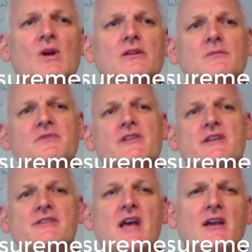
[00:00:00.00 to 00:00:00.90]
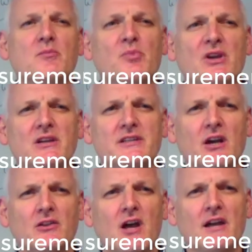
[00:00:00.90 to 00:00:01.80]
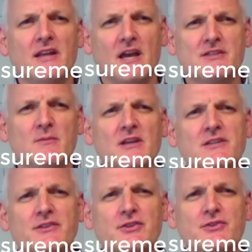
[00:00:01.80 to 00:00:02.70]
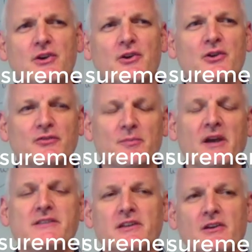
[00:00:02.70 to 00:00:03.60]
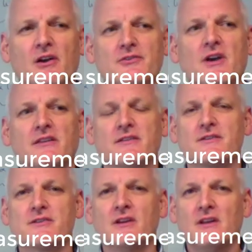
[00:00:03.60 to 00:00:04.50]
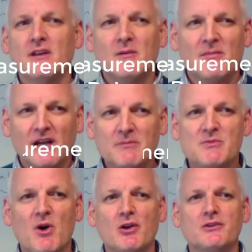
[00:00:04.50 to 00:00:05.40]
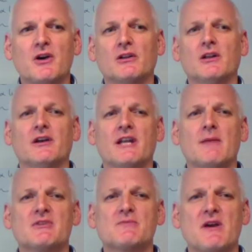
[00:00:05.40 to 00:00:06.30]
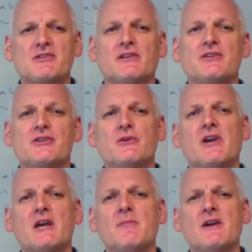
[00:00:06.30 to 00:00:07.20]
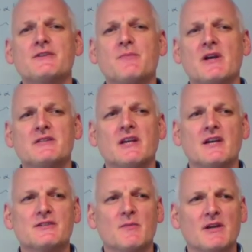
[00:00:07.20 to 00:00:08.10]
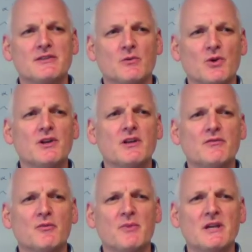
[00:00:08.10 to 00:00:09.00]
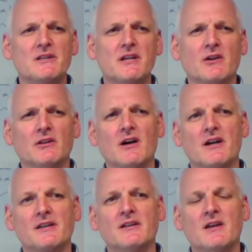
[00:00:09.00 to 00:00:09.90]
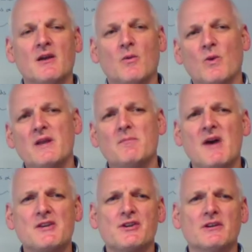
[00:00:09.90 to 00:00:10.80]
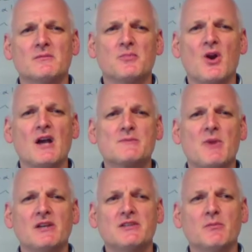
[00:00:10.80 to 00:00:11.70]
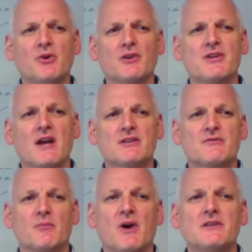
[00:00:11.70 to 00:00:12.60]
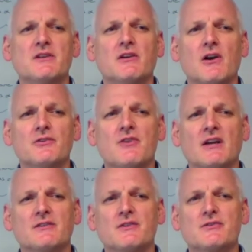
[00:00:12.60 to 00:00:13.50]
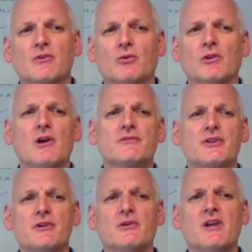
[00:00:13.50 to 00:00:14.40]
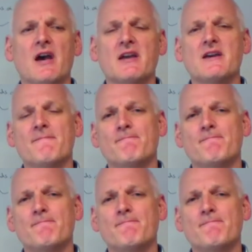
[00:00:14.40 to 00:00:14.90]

welcome to this second P&D Online estimating tutorial for painting contractors. My name is Mark O'Donnell and I'm a specialist UK-based painting estimator working for P&D Online. We measure and price painting projects for painting contractors all over the UK.